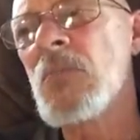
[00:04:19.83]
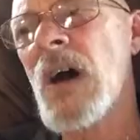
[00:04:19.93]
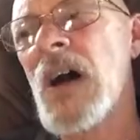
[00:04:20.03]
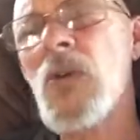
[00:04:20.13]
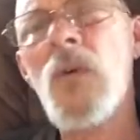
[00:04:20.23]

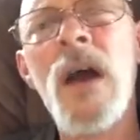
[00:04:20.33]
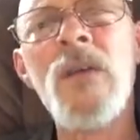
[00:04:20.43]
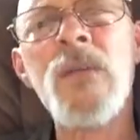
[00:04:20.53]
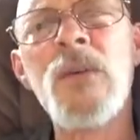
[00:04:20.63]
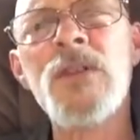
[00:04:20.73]
But
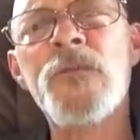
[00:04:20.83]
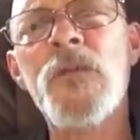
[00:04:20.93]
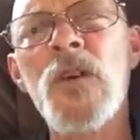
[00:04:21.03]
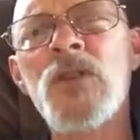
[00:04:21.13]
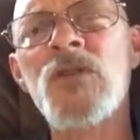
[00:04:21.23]
whoever was the
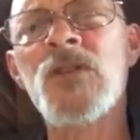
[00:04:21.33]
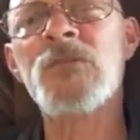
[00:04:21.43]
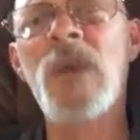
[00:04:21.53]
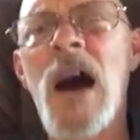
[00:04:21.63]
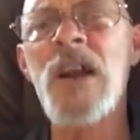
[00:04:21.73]
first
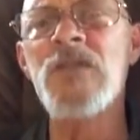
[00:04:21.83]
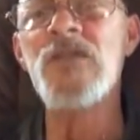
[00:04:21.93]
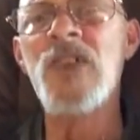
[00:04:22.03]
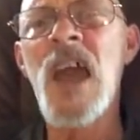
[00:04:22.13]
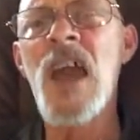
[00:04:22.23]

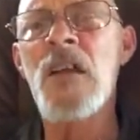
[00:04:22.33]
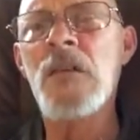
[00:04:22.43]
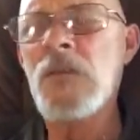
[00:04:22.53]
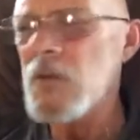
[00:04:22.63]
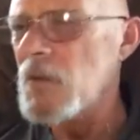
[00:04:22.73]
responder there,